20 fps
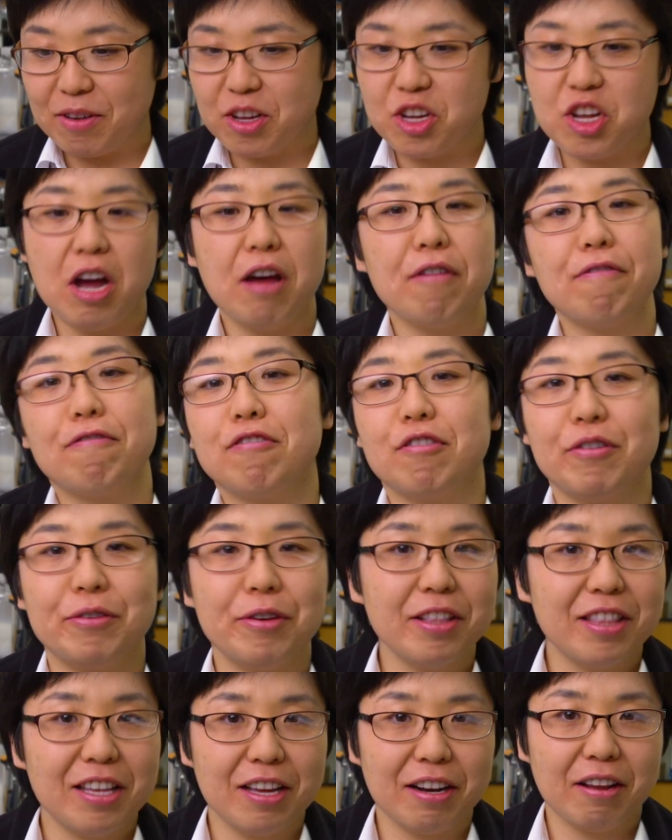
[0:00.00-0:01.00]
gut
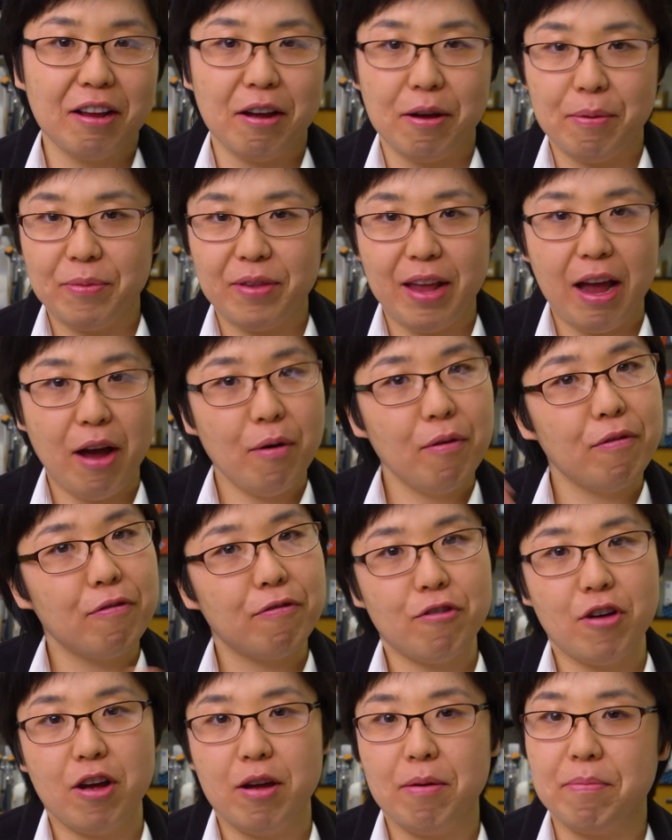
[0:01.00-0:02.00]
fluid that comes out
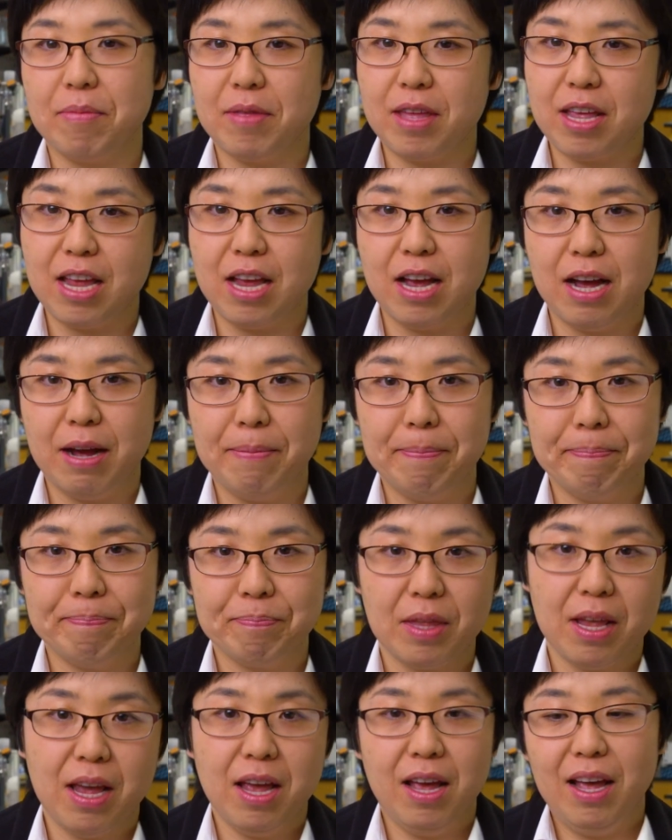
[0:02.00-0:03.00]
from the um,
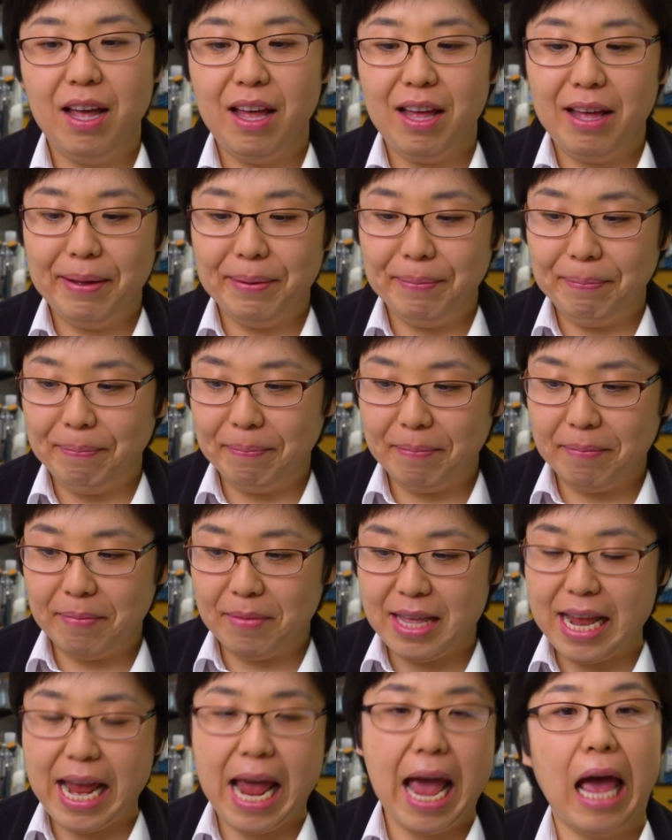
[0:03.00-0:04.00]

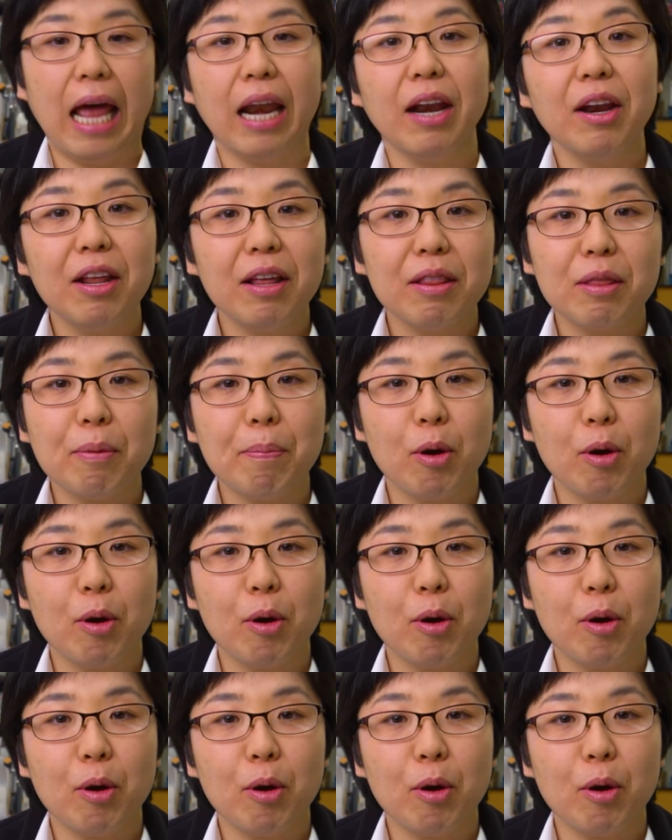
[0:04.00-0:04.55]
the end, the